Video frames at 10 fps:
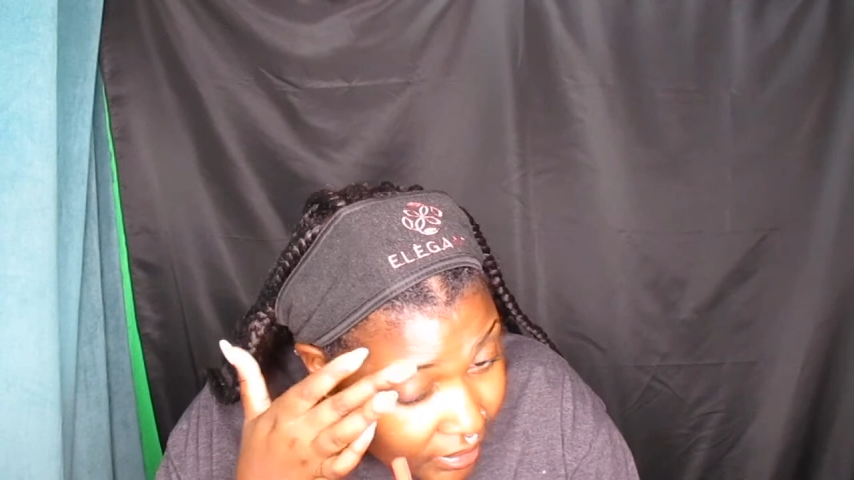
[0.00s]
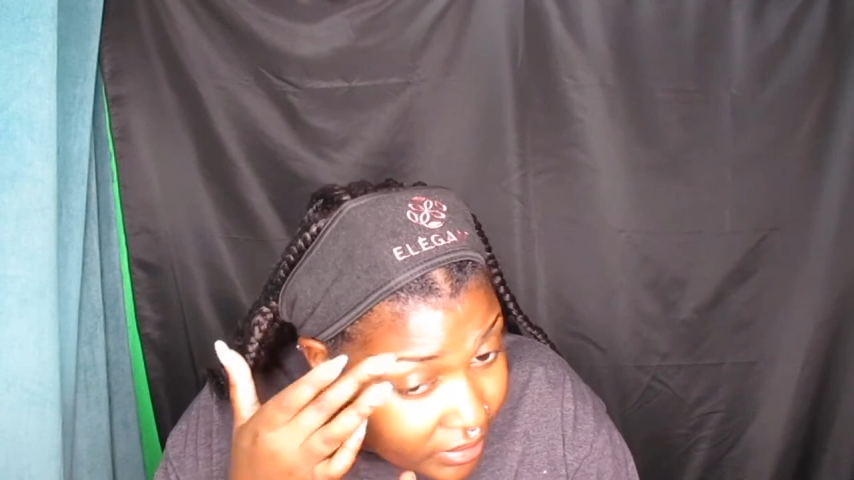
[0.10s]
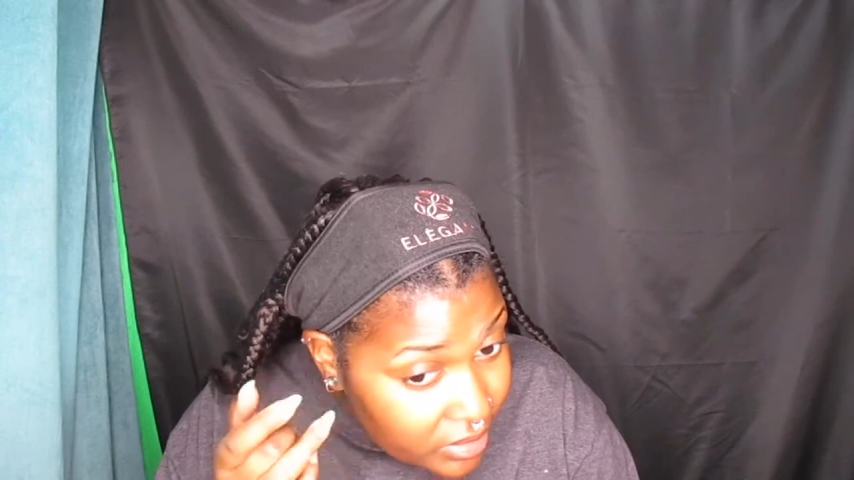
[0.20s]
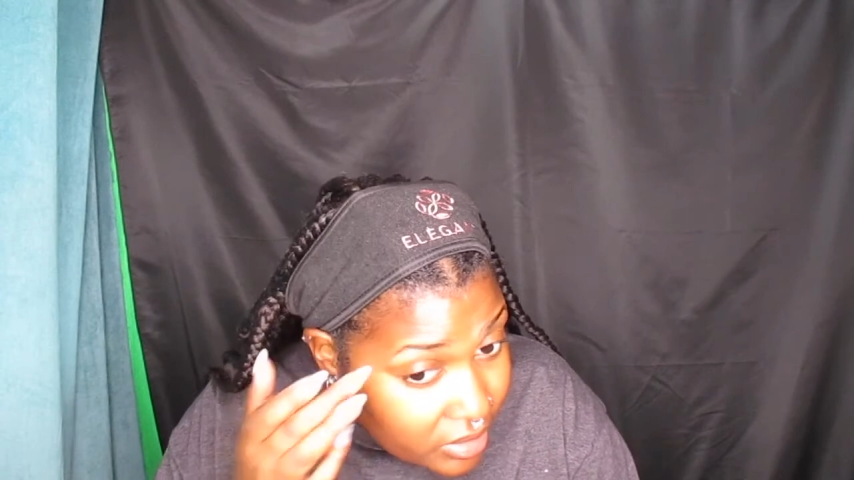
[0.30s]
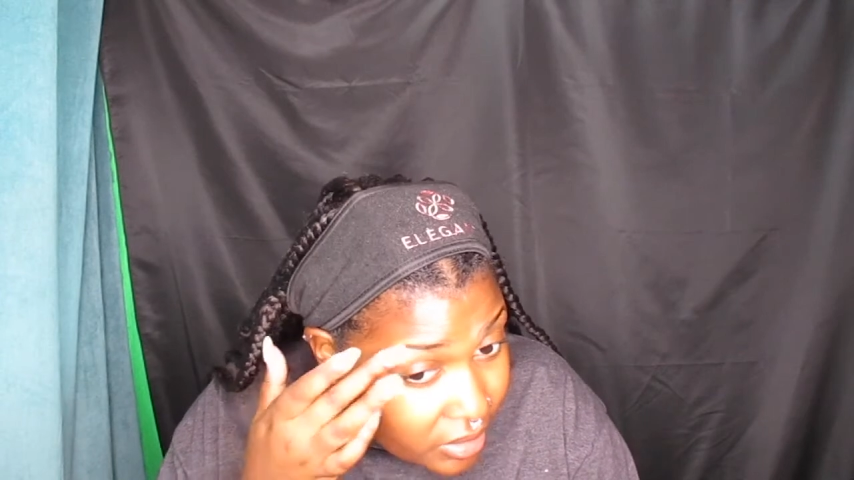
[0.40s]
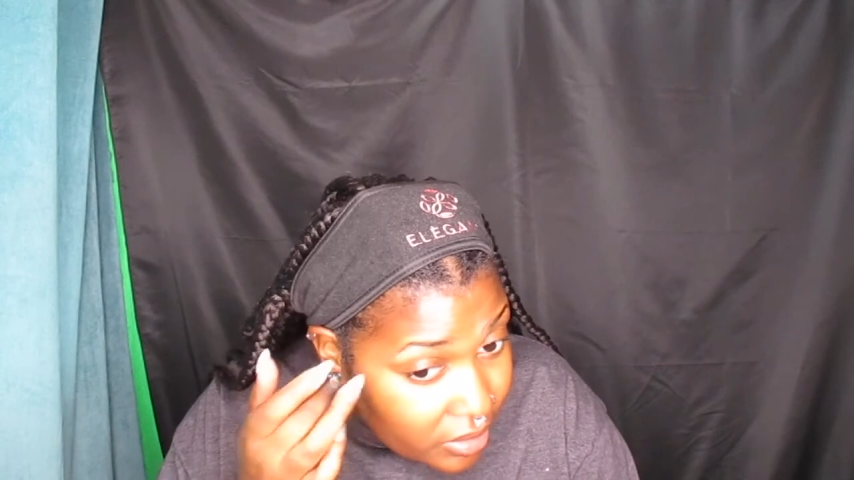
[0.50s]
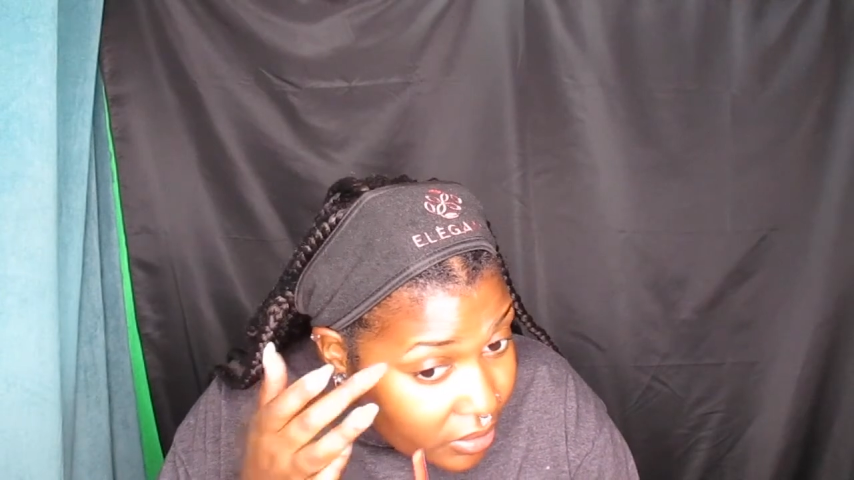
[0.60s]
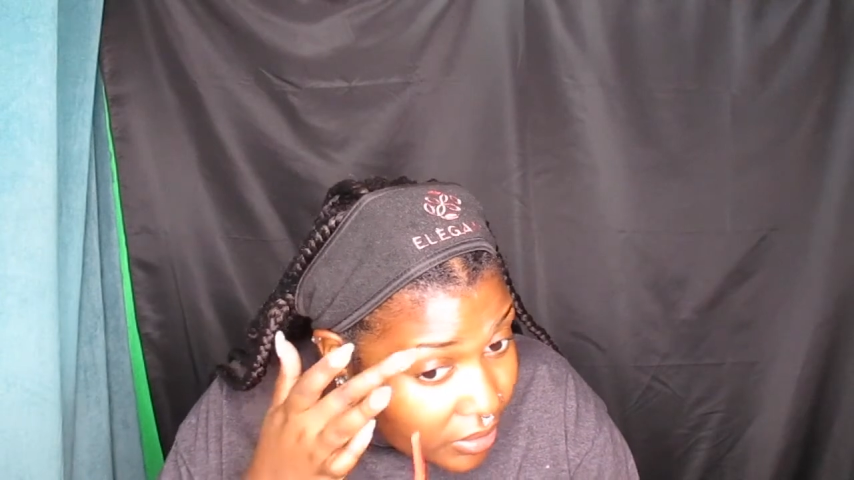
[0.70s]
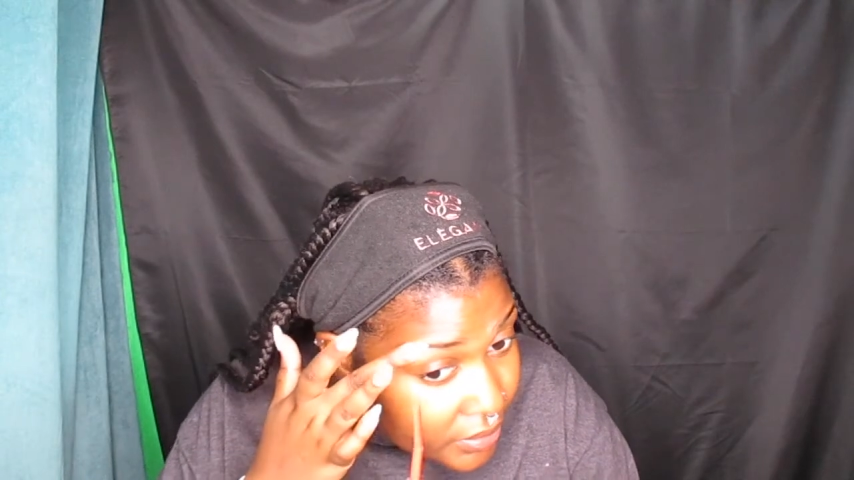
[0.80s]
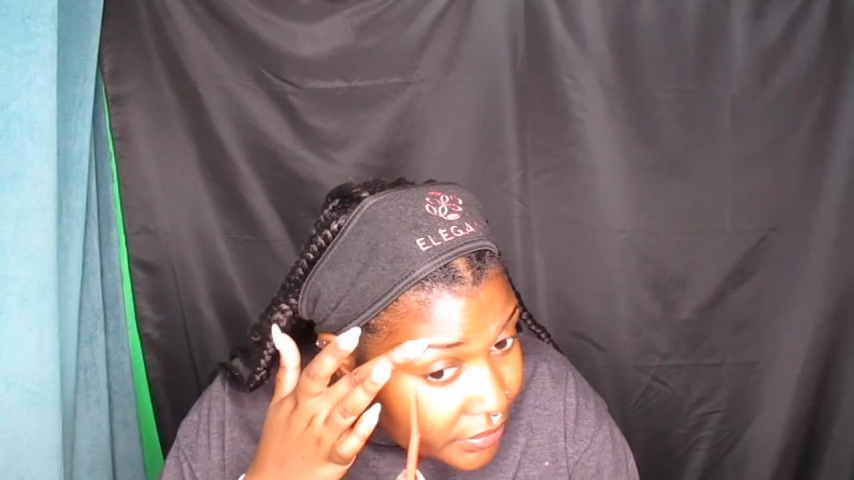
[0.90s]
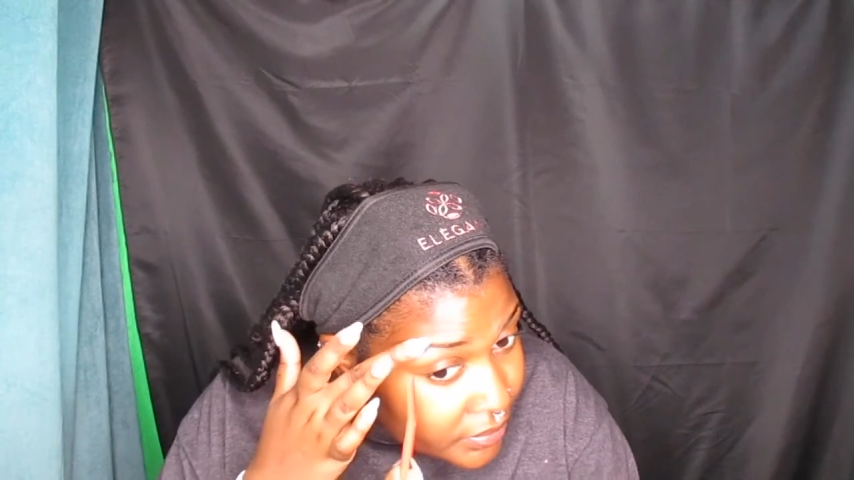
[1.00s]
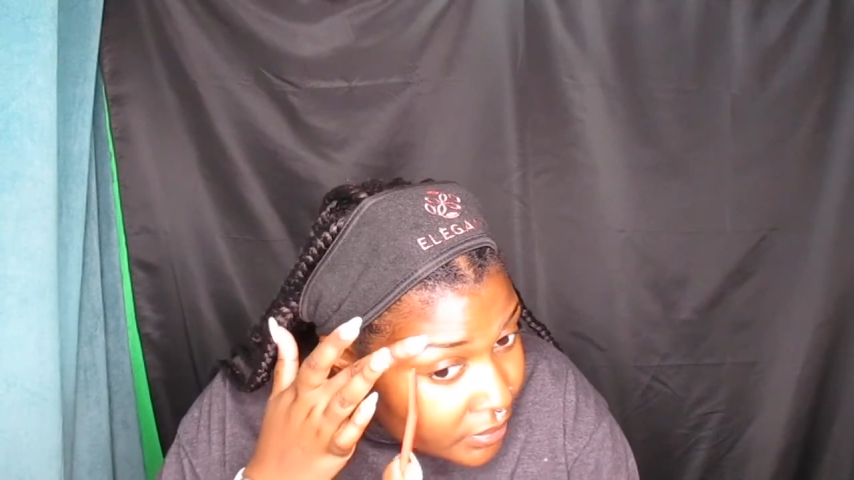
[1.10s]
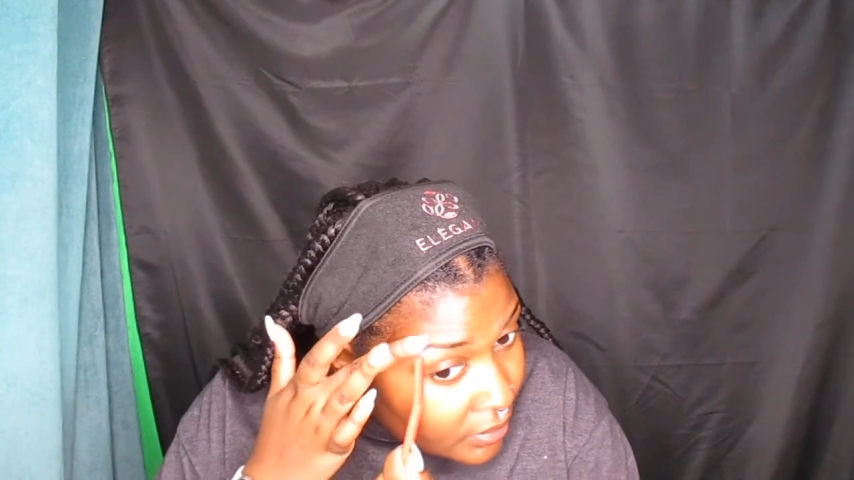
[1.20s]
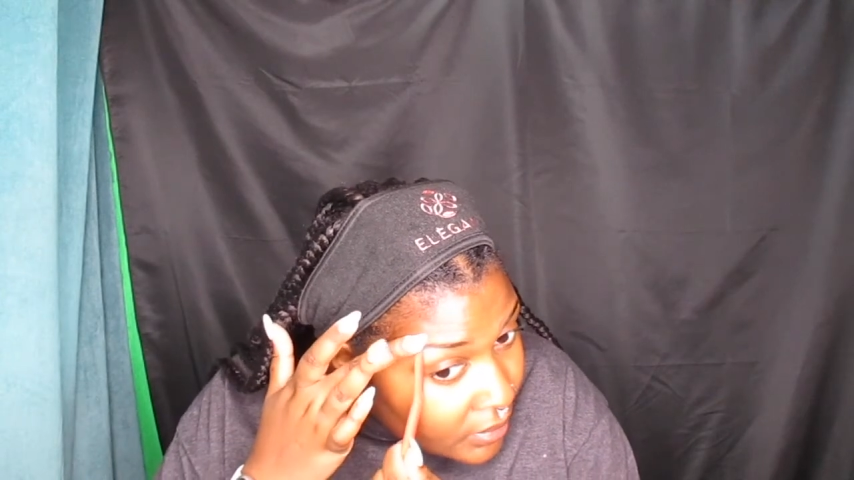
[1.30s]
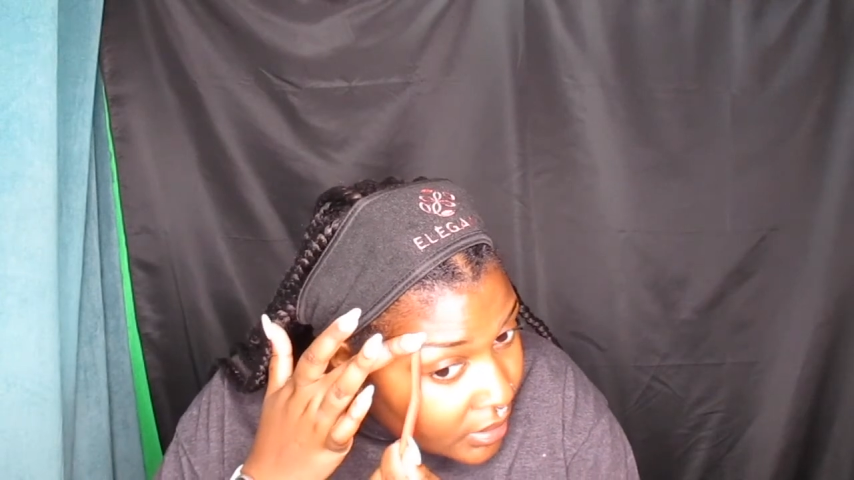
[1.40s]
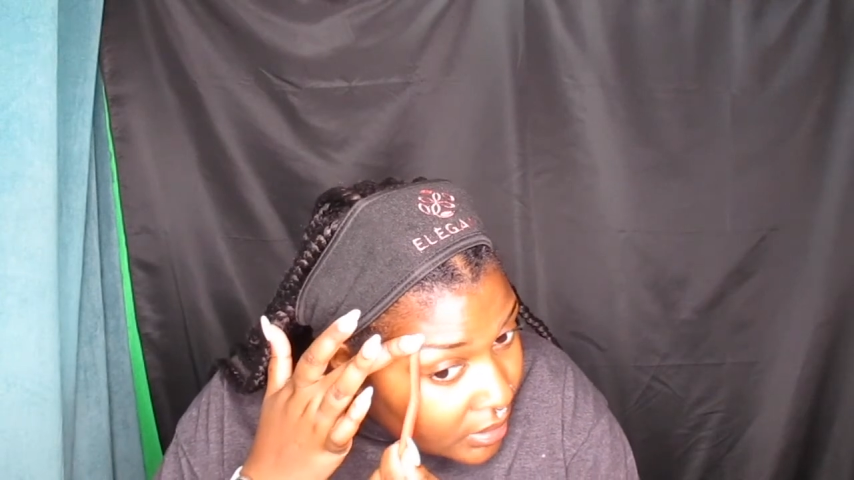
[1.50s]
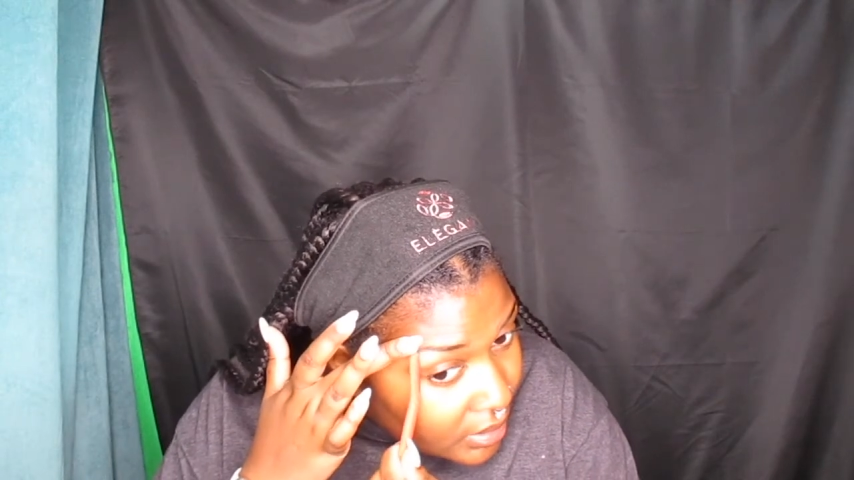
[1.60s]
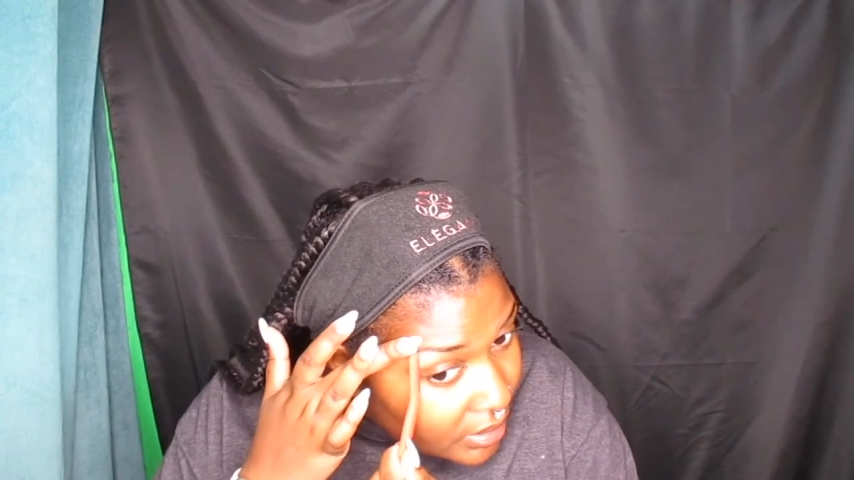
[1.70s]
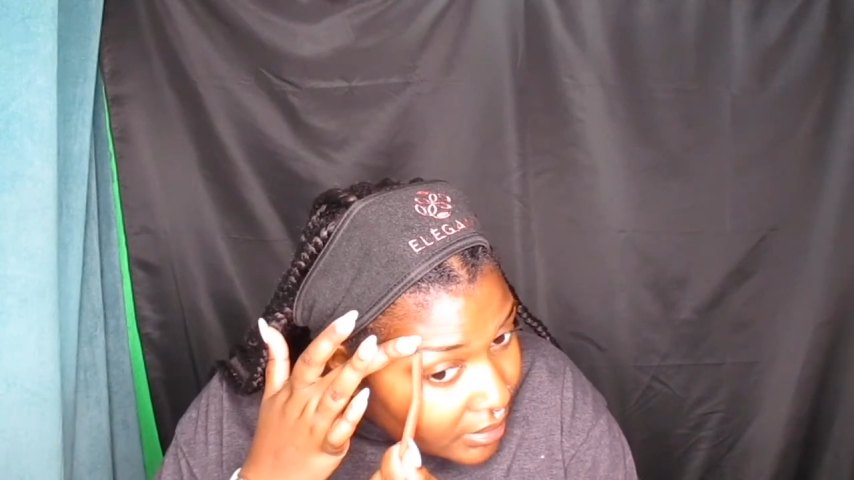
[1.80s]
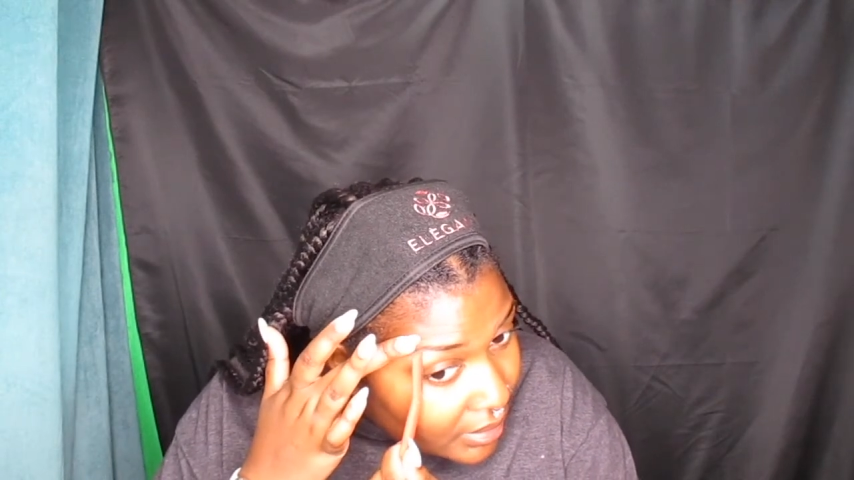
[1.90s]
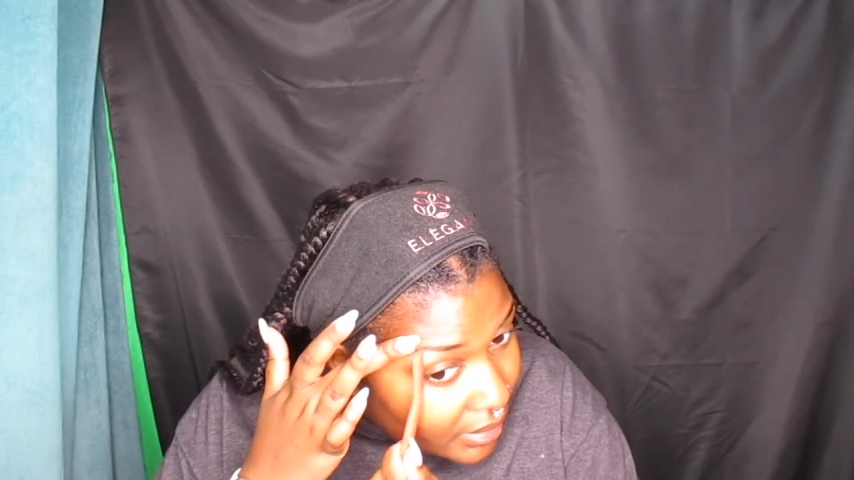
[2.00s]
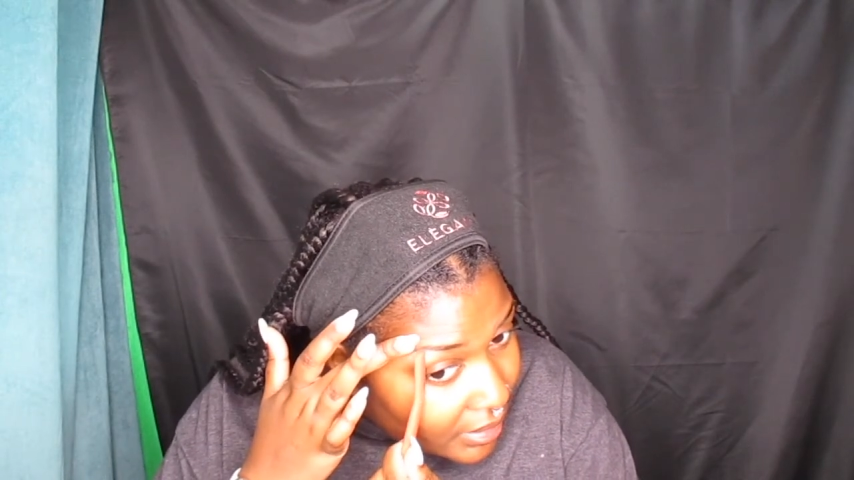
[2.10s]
So, yeah,